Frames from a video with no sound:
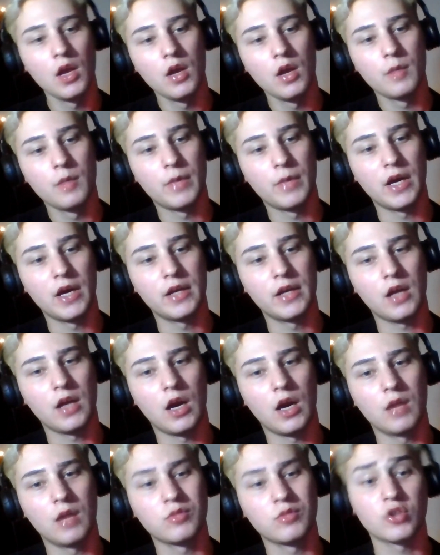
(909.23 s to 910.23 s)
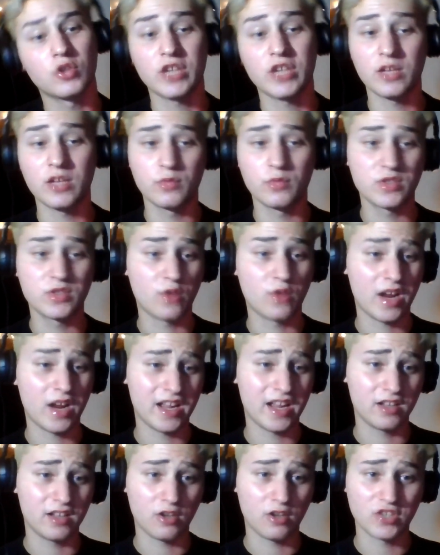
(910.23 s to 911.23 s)
But Coachella was
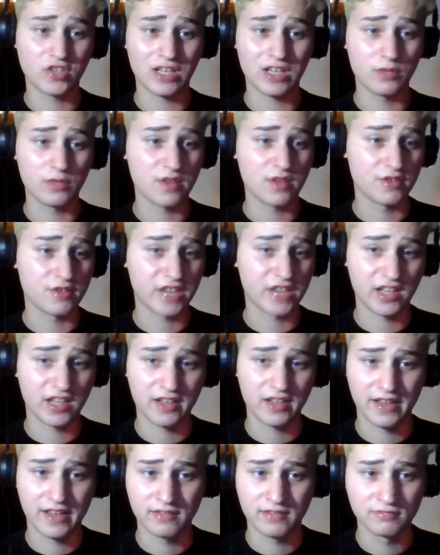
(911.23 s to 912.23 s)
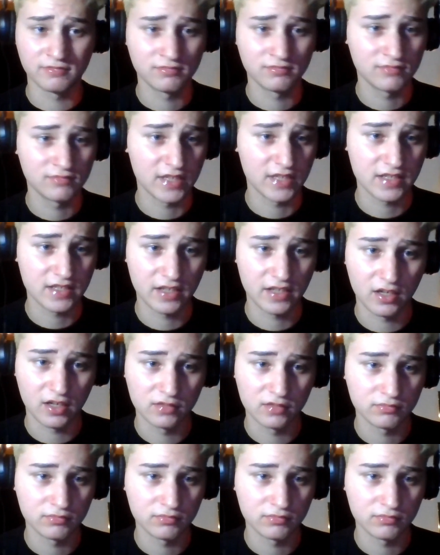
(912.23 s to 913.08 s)
great. Coachella was Coachellaing this year.